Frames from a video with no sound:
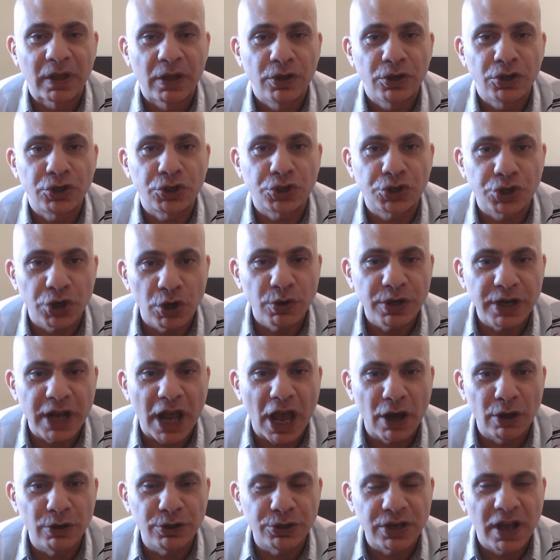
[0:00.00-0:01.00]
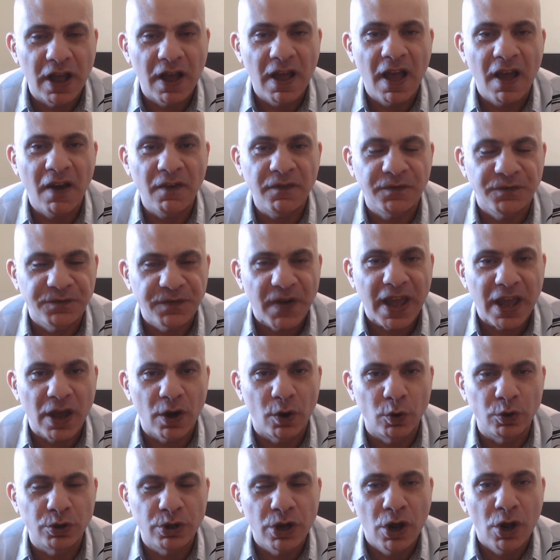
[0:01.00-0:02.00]
studios have
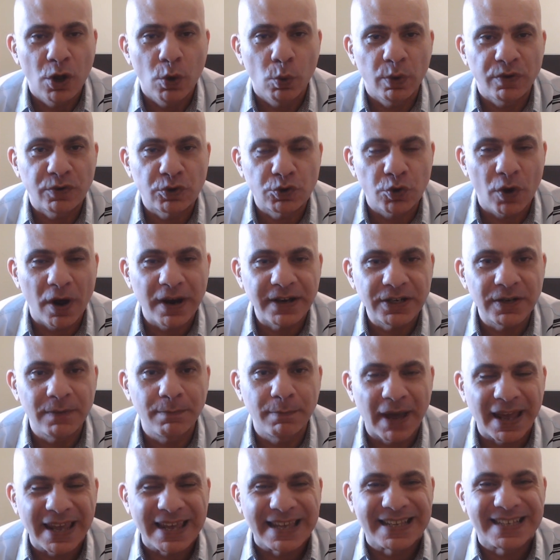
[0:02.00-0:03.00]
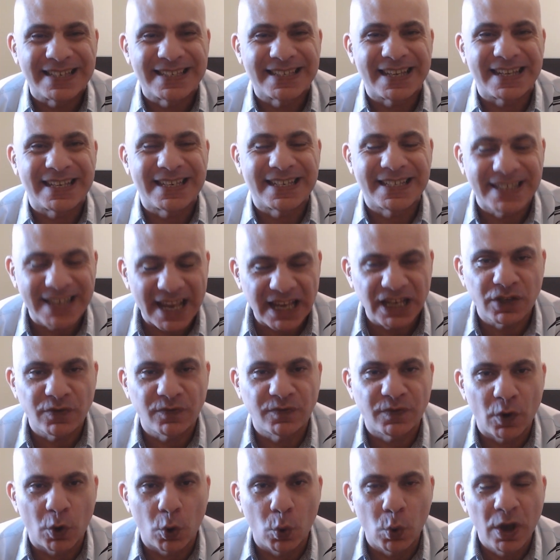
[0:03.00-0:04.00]
failed with trying to make
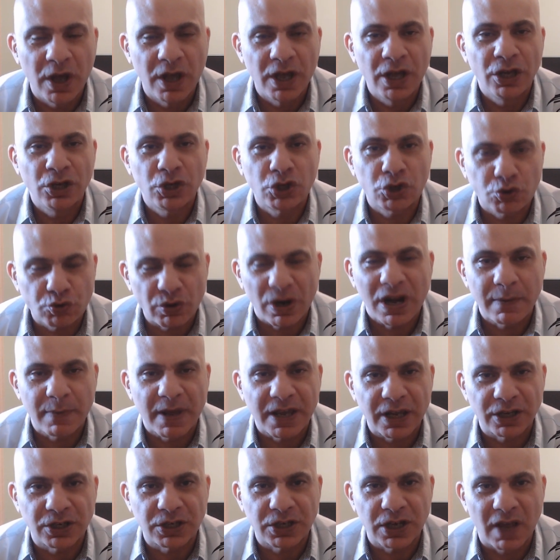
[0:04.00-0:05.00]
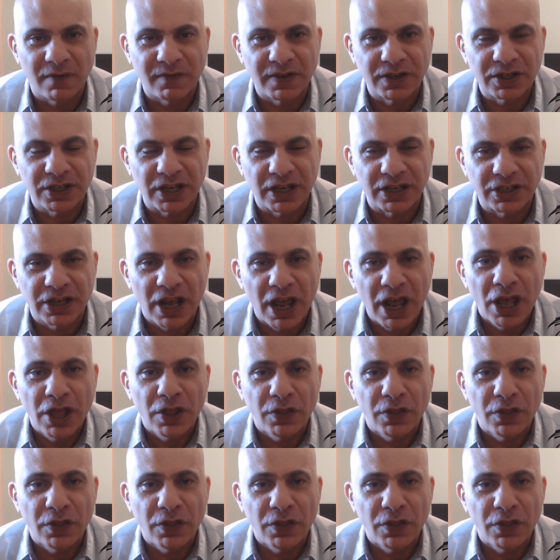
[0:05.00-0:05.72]
successful streaming services.